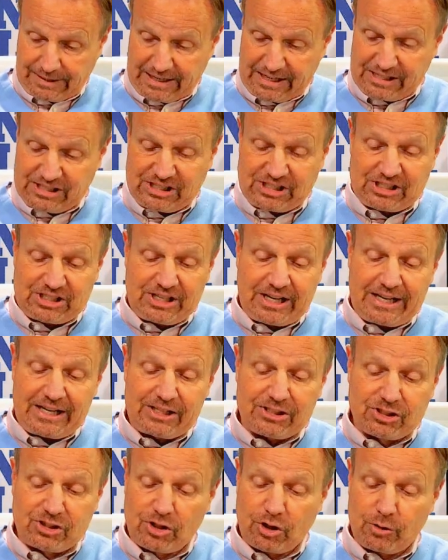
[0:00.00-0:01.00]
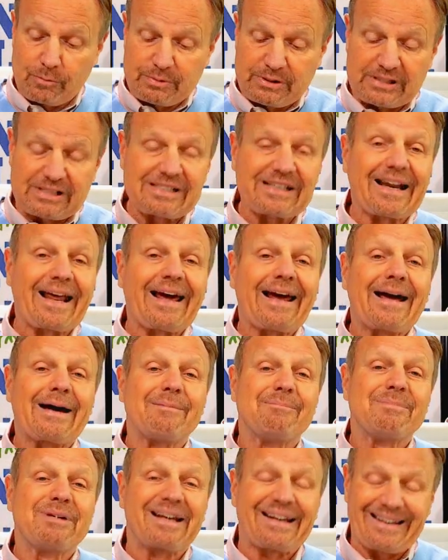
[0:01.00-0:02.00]
His sneeze goop
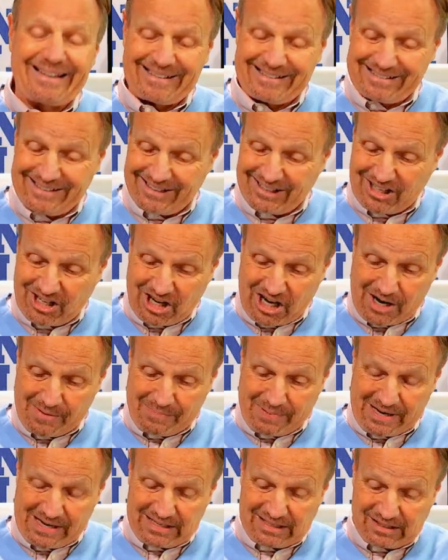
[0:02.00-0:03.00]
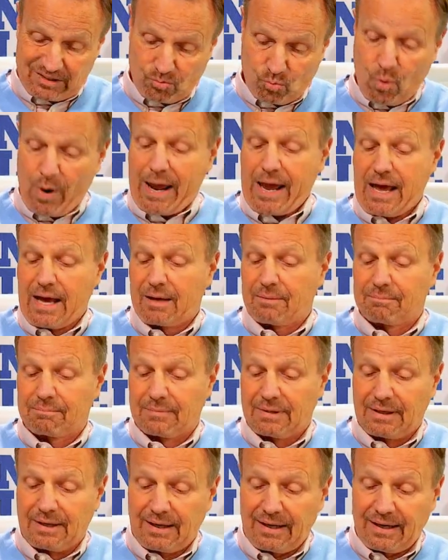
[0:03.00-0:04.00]
slammed into the carpet, wham,
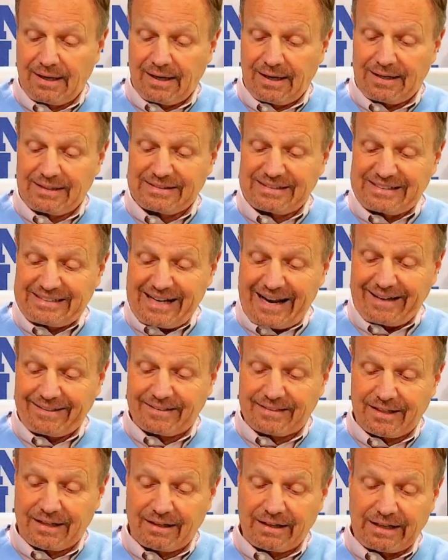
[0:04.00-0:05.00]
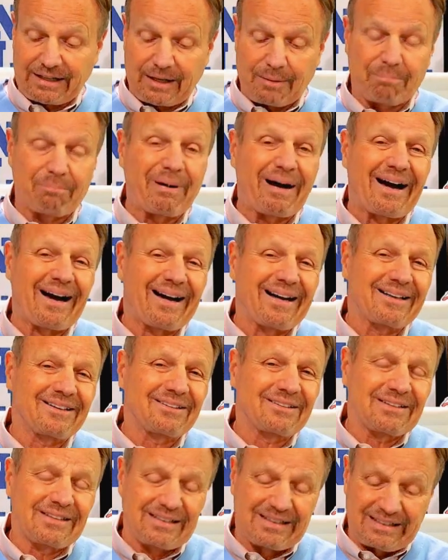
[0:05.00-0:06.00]
and sat there like a
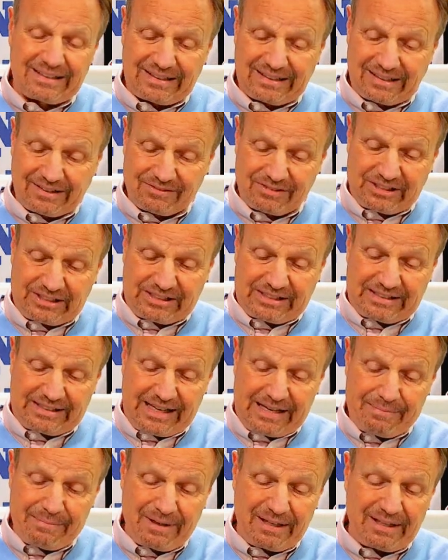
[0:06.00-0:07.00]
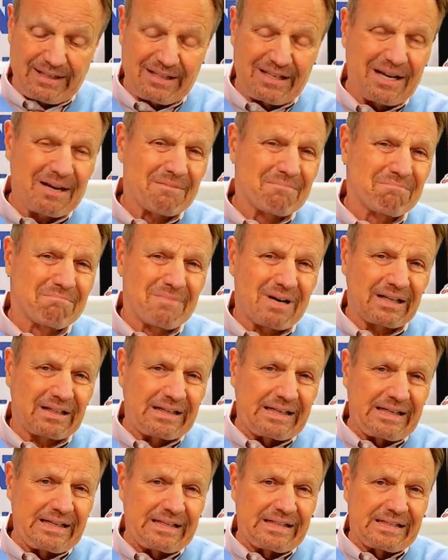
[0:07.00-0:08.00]
pile of steaming
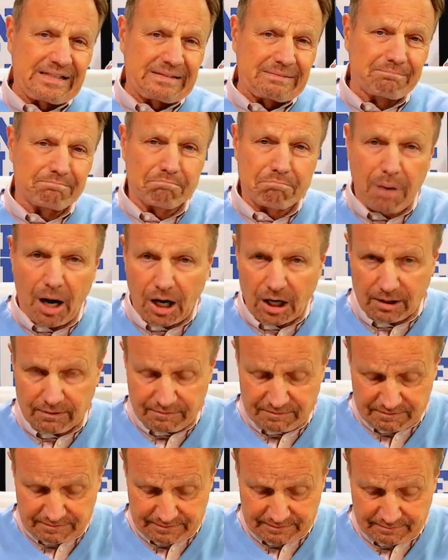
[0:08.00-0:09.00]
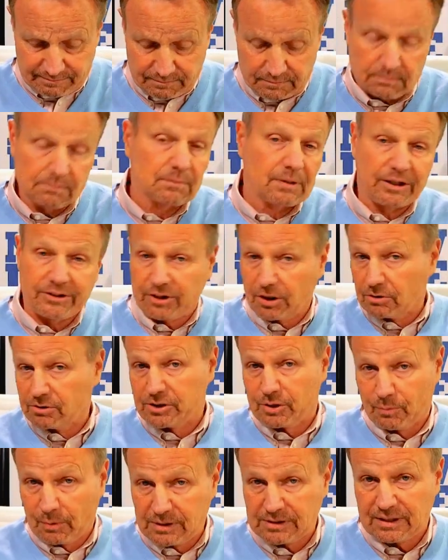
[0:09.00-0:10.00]
monkey barf. I
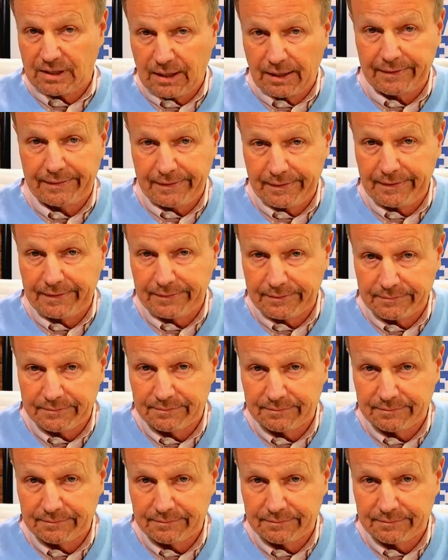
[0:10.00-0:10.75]
told you it wasn't like any